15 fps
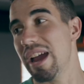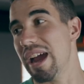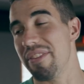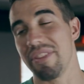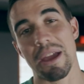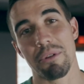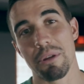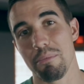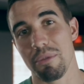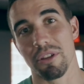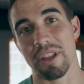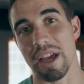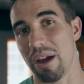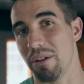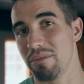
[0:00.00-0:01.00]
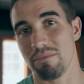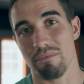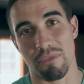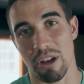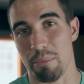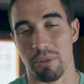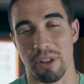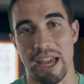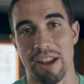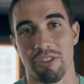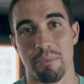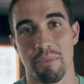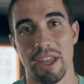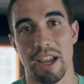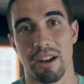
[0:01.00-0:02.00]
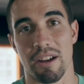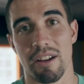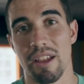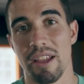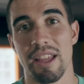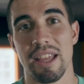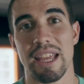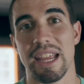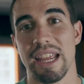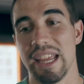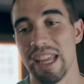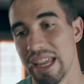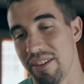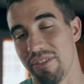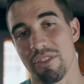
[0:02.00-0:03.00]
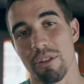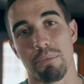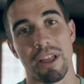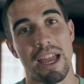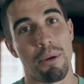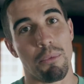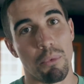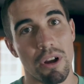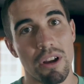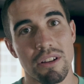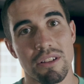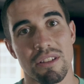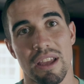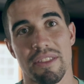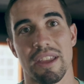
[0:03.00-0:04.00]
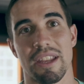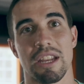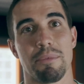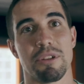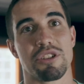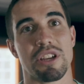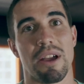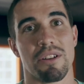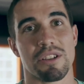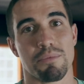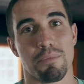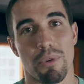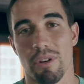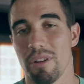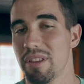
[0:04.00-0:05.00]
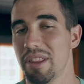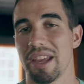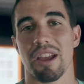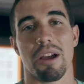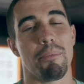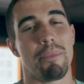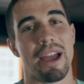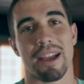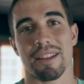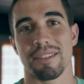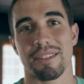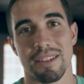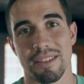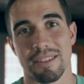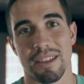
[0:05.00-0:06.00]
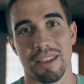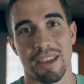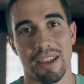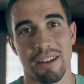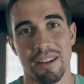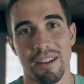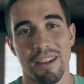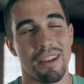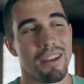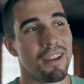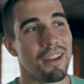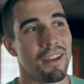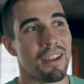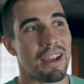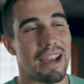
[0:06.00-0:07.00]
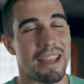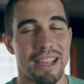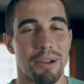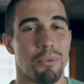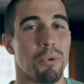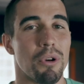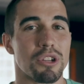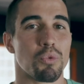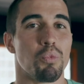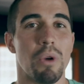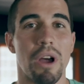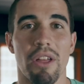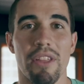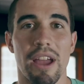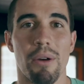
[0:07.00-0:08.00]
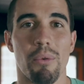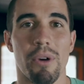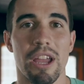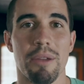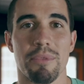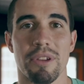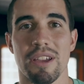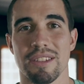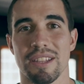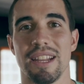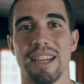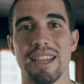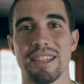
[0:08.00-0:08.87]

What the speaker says: and then we build out a plan from there. If the plan works and they need to be challenged more, they come back and see us again. I think it works well that way because it